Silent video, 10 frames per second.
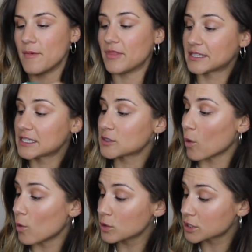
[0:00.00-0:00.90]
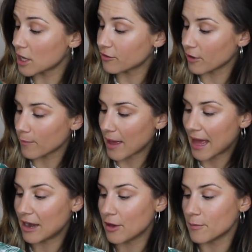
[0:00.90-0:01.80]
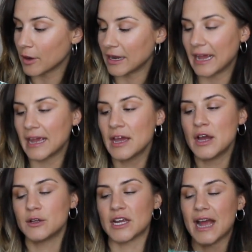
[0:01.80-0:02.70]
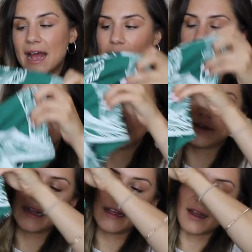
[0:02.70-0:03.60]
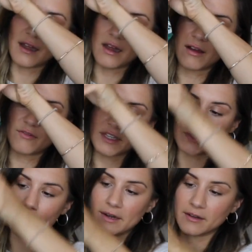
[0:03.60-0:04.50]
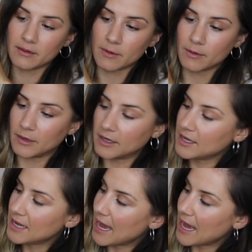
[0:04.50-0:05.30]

This is also from Hello Molly, which I absolutely love this brand at the moment.